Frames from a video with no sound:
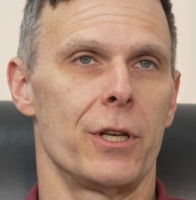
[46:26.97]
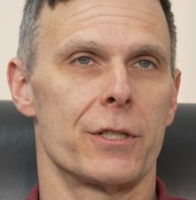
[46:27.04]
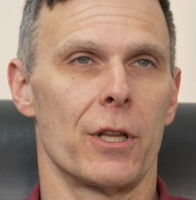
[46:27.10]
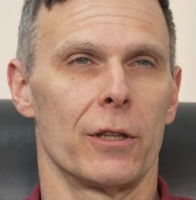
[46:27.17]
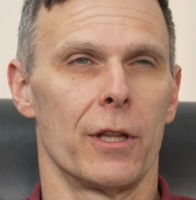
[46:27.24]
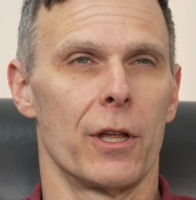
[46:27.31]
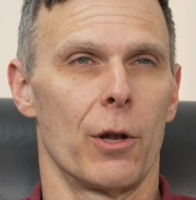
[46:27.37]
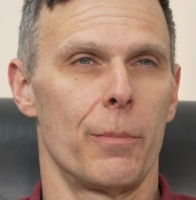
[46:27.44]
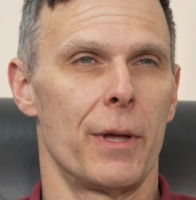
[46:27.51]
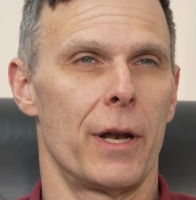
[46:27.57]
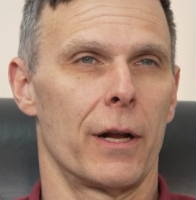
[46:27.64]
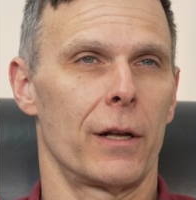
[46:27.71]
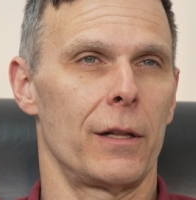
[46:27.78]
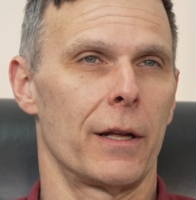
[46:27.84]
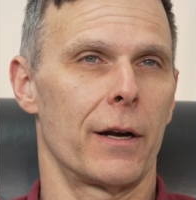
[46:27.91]
It's a little bit
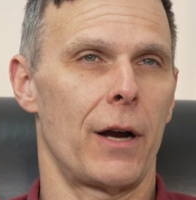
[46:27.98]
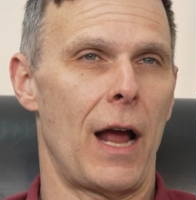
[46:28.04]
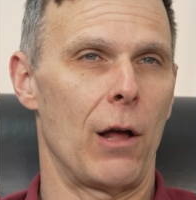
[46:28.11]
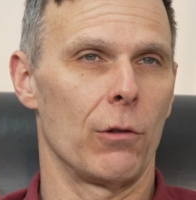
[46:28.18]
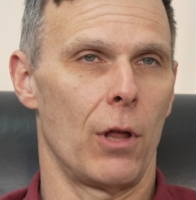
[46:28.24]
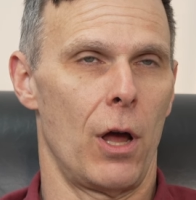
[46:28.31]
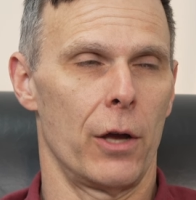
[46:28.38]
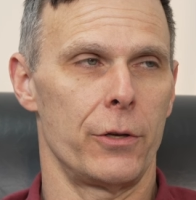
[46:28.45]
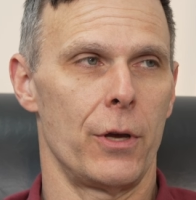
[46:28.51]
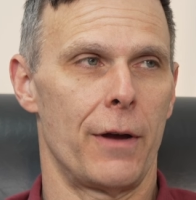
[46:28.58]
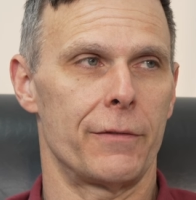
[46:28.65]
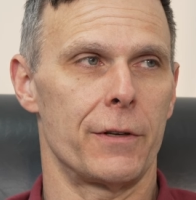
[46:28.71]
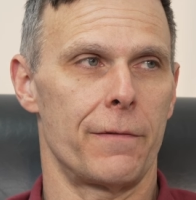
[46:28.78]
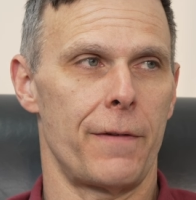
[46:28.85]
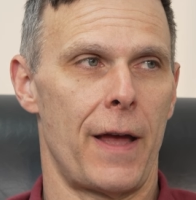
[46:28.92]
unclear how long you
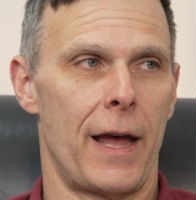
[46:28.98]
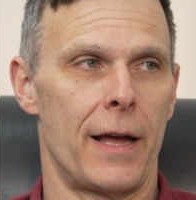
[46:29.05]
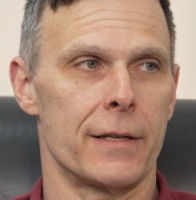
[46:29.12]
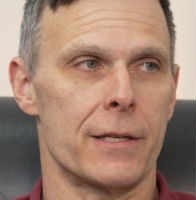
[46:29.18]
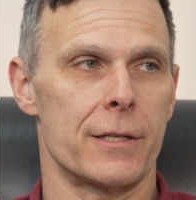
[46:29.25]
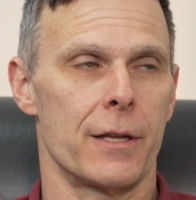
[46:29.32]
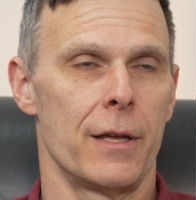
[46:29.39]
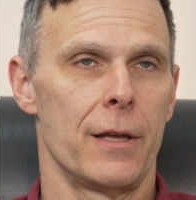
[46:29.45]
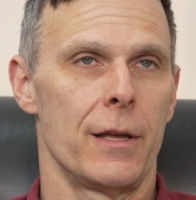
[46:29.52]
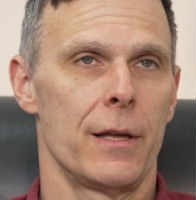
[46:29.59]
have to fast